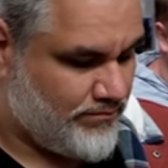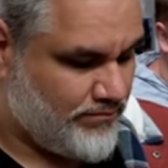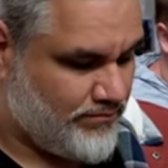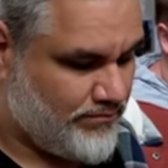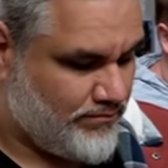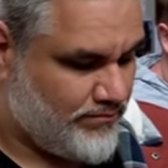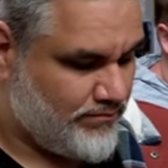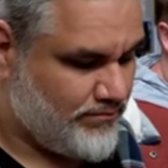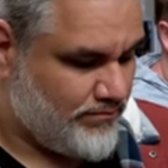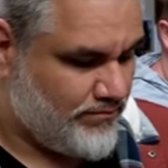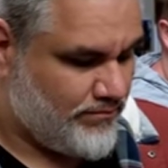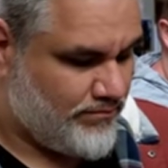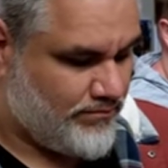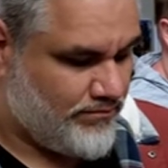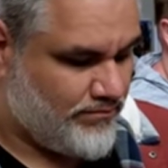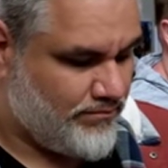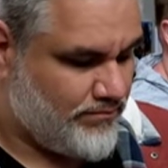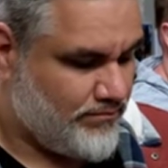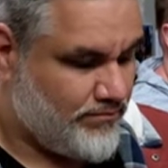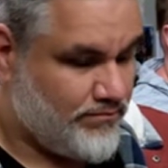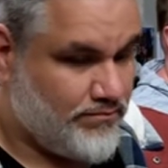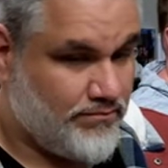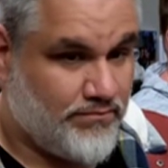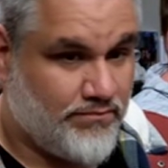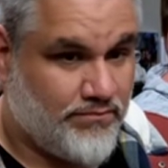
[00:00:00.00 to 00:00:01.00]
Also, him
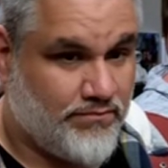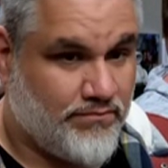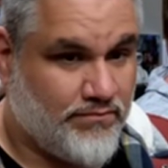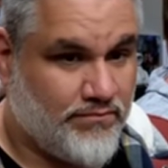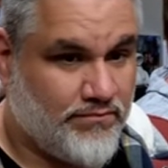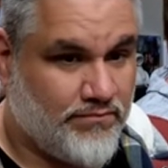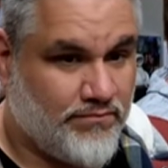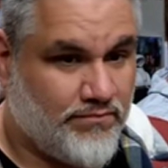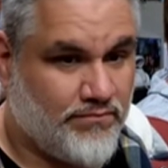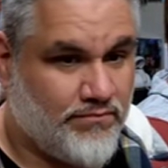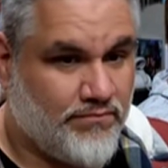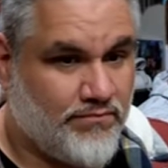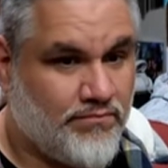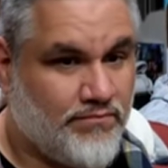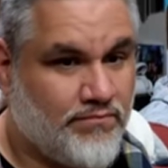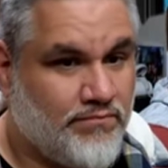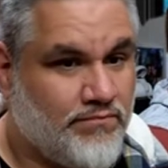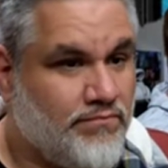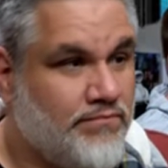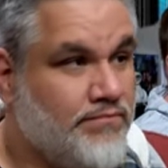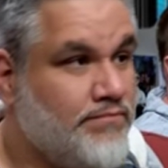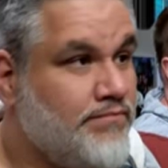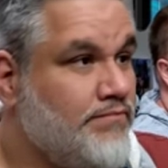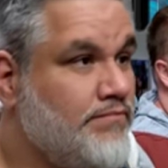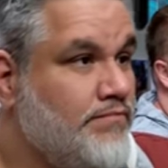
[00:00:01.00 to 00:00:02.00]
being able to make an
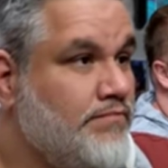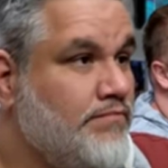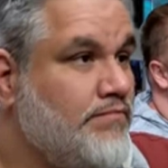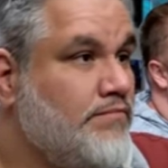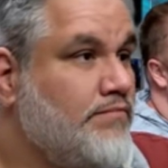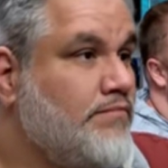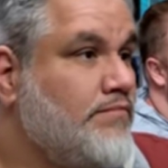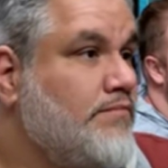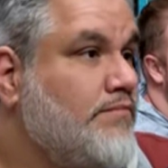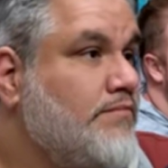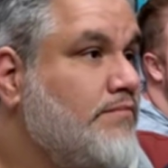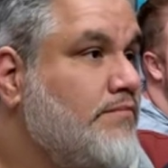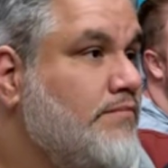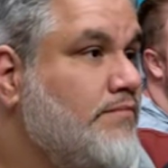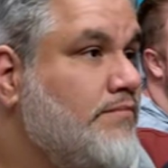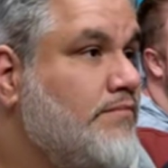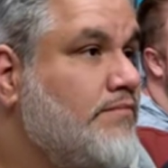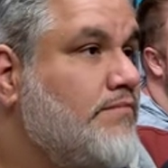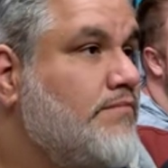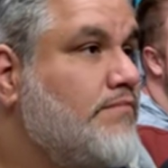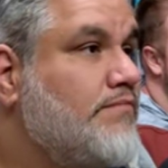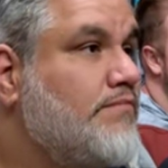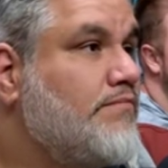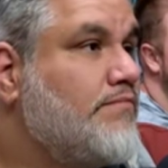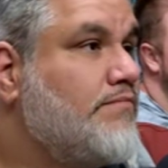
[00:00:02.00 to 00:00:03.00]
Elishnorn is going to
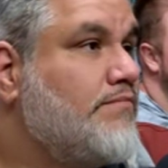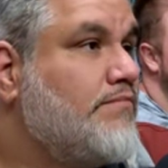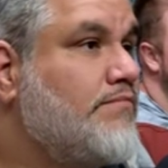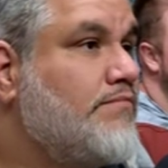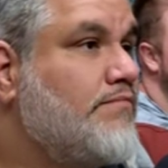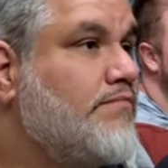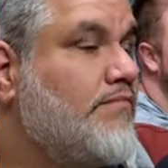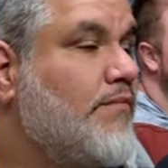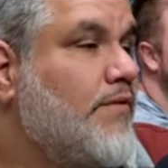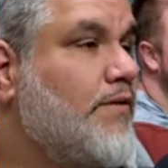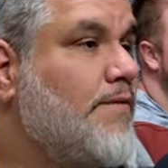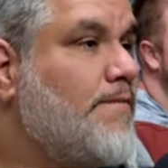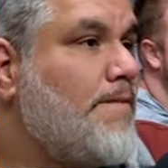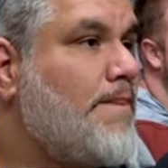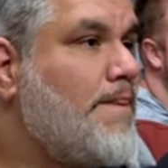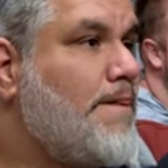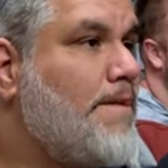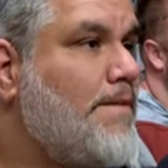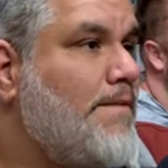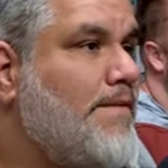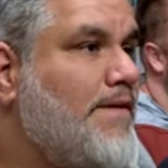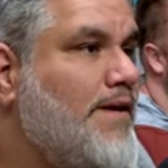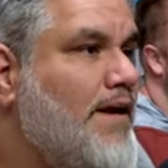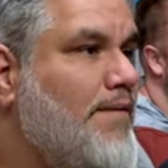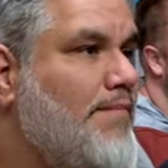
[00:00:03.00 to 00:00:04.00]
eventually be pretty annoying.
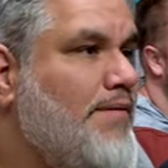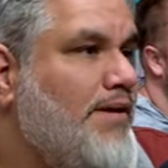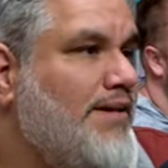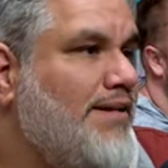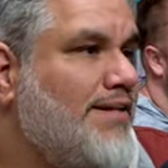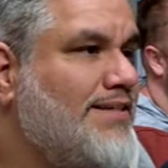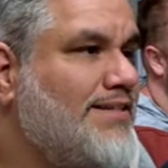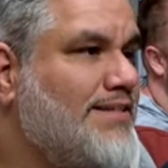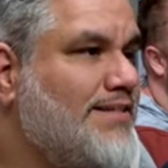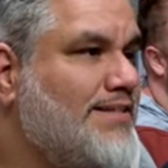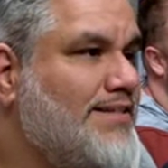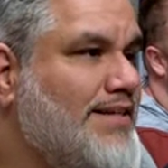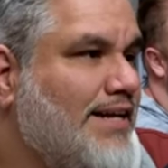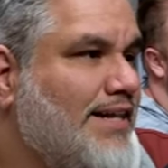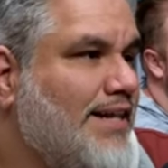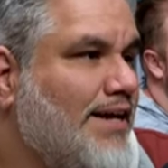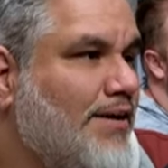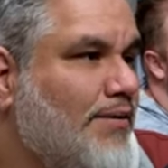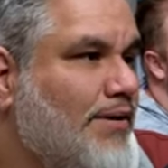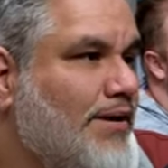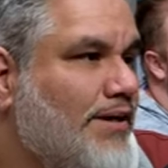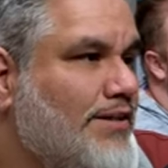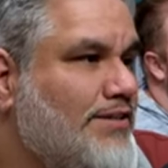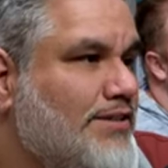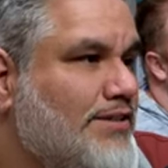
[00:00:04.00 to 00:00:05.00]
I mean, it doesn't stay that
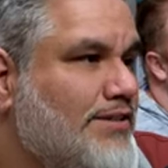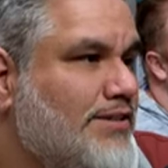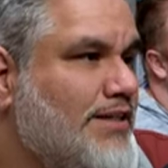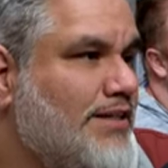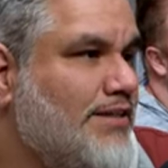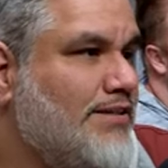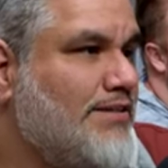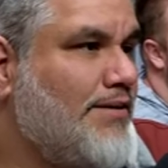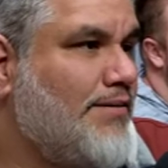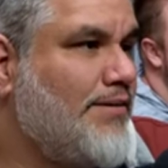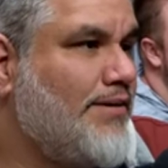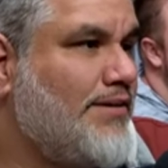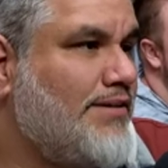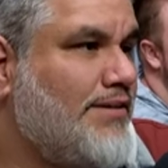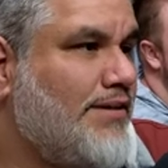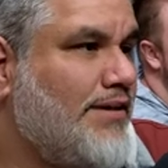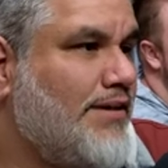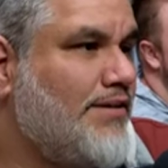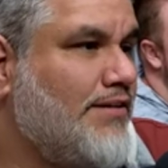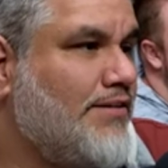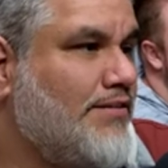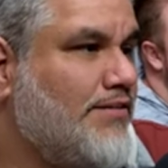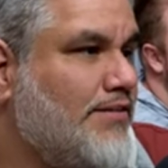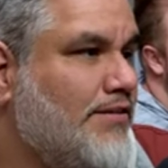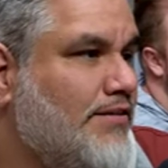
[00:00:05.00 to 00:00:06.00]
way. It just stays that way until the end
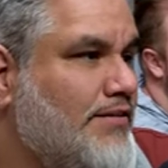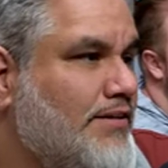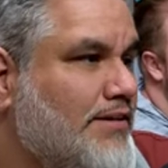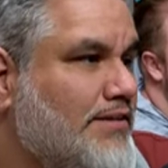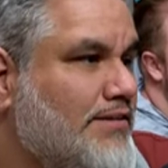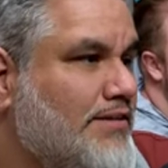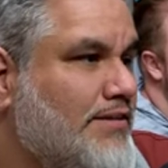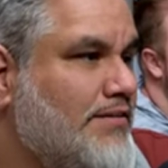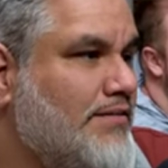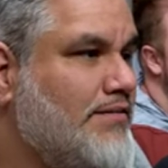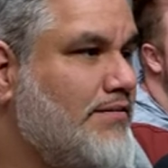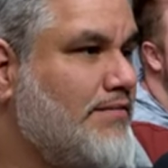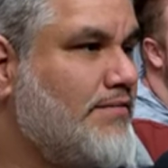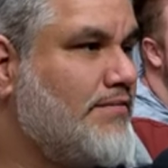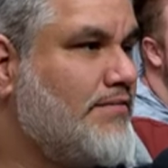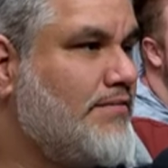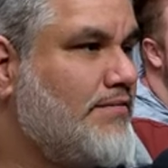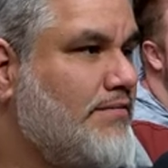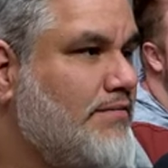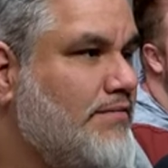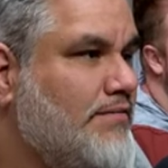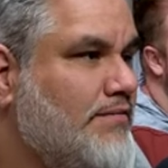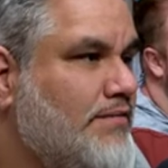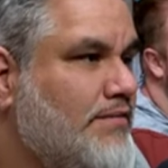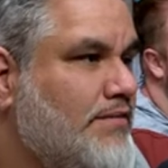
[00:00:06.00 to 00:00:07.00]
of the turn, doesn't it?
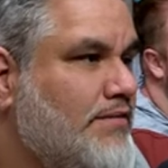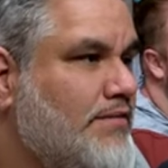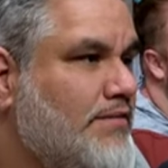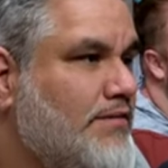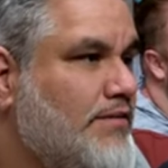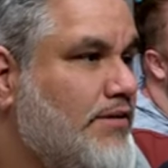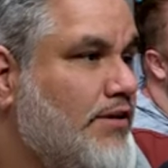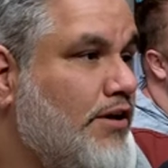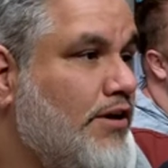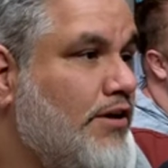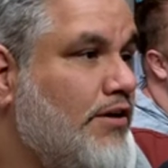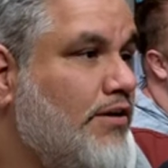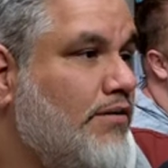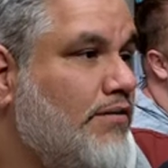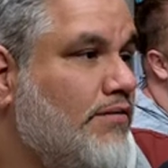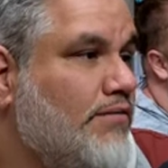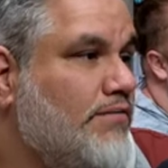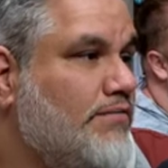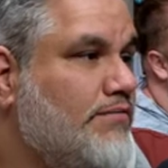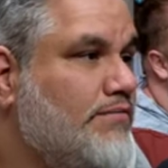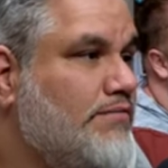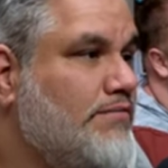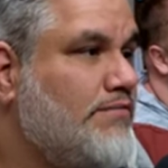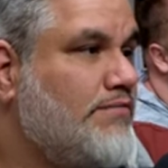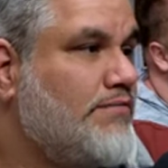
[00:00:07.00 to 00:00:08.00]
No.
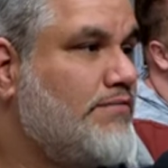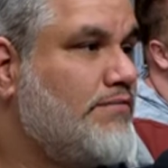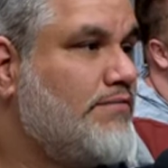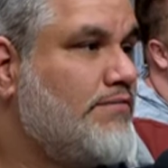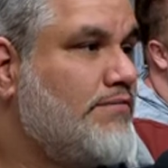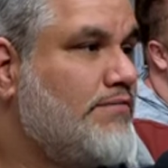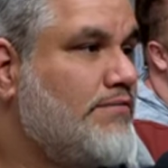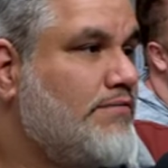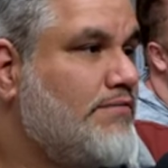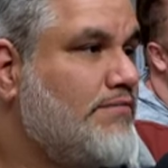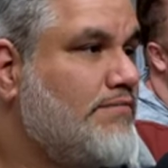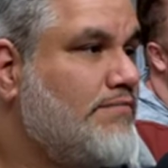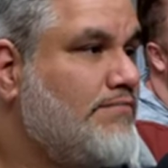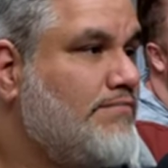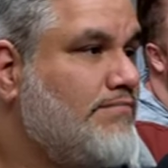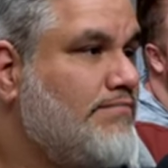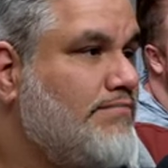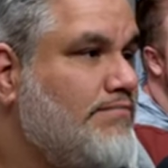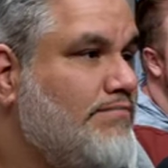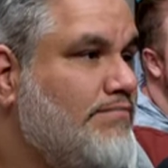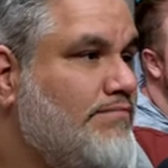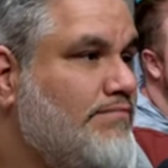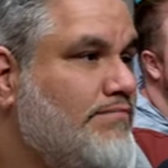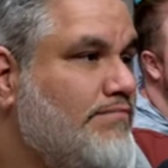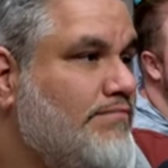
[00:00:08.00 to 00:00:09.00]
Nope, sure don't.